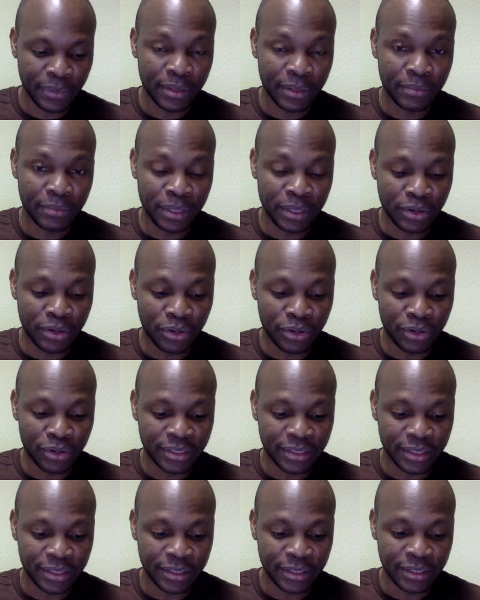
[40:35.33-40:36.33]

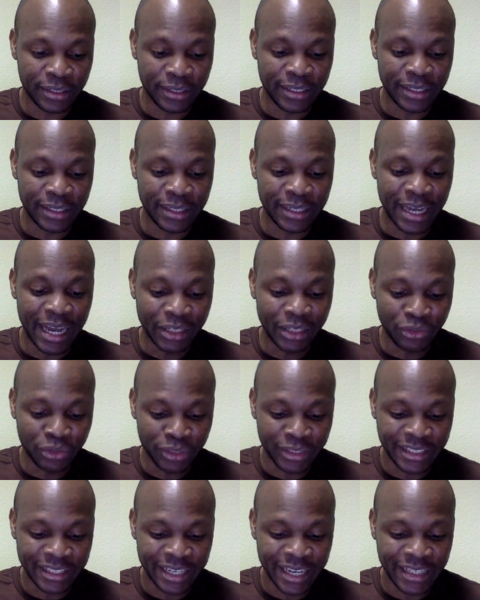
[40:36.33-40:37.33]
Because the natural
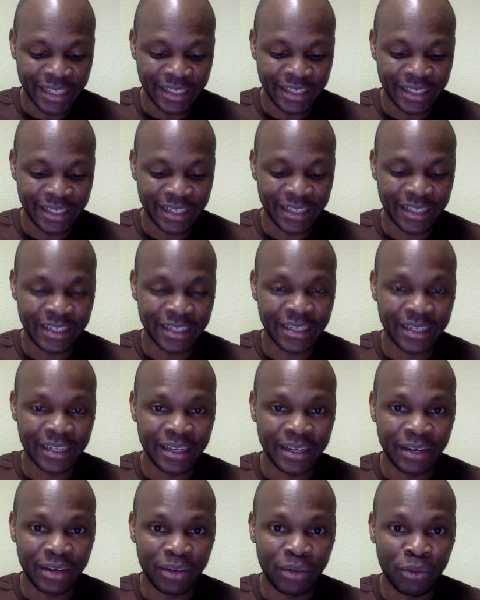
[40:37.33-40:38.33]
site
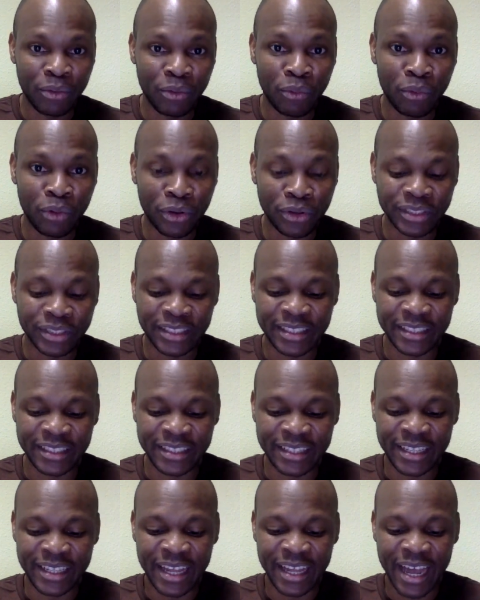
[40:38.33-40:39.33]
was
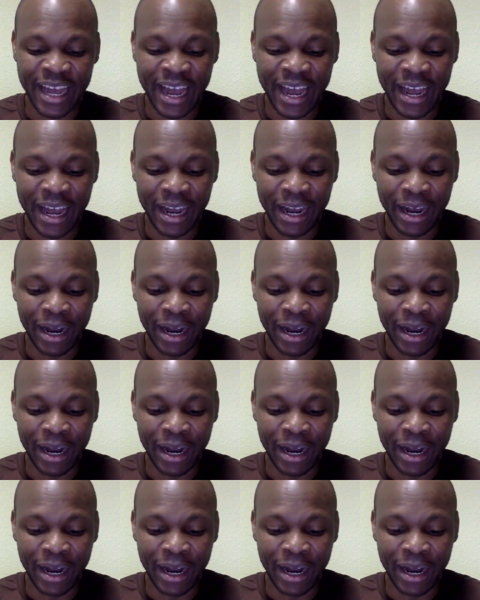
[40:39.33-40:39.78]
not